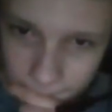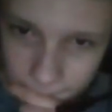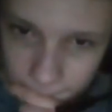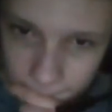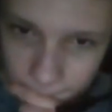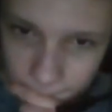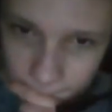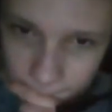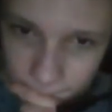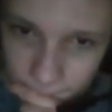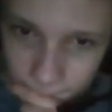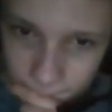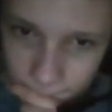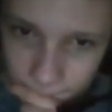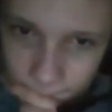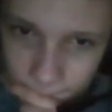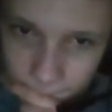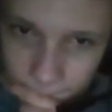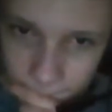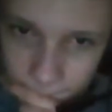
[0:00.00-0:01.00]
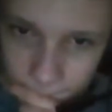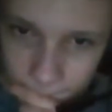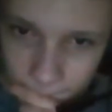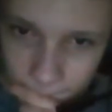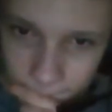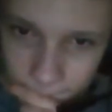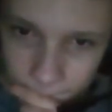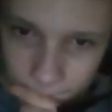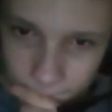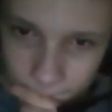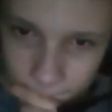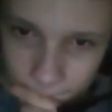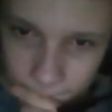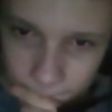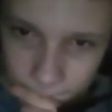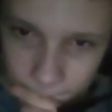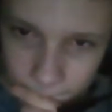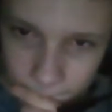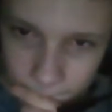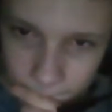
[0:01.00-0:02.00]

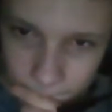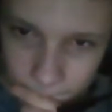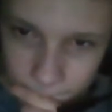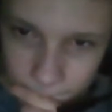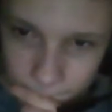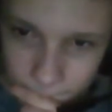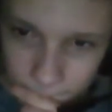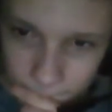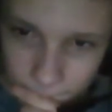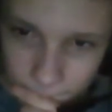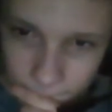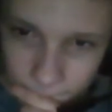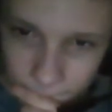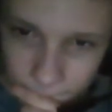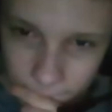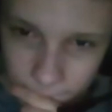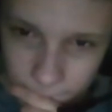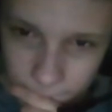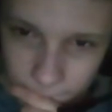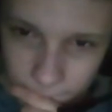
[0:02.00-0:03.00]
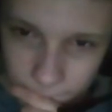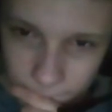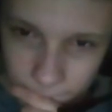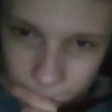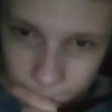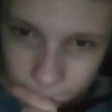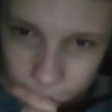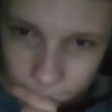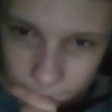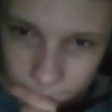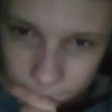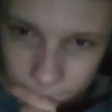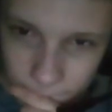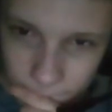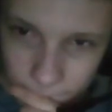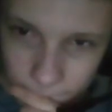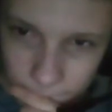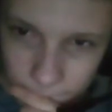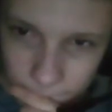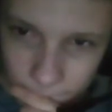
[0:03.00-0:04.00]

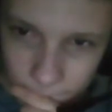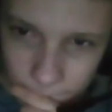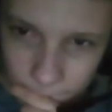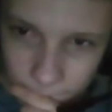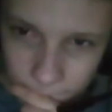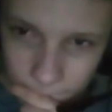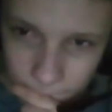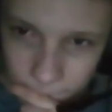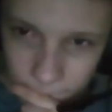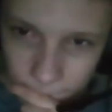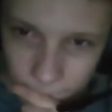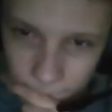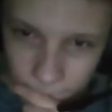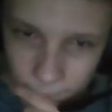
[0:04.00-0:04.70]
[no speech]